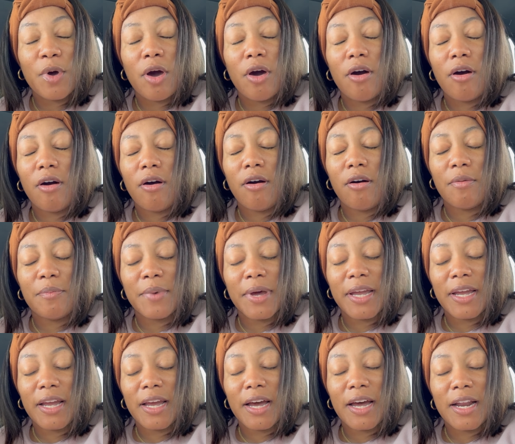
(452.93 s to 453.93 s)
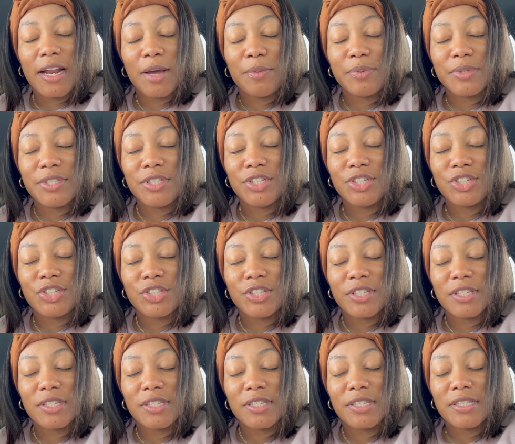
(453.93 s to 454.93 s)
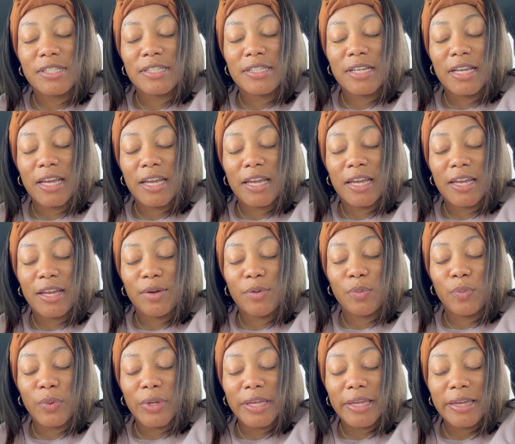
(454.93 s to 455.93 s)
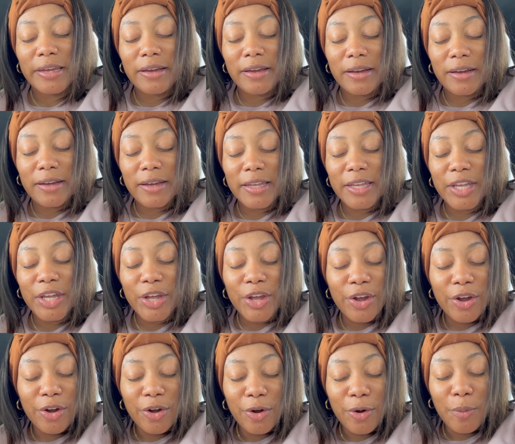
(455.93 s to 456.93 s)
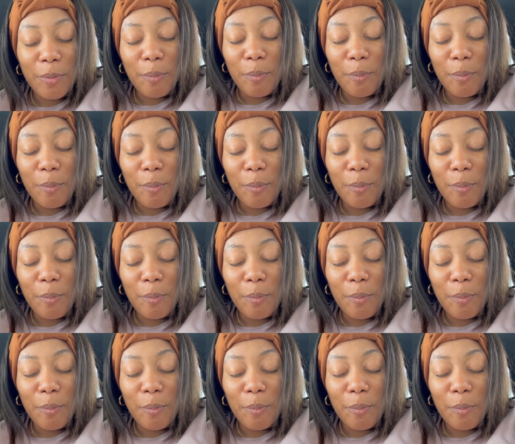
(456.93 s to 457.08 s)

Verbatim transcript: Oh my God, happy Teachers Day, week, year,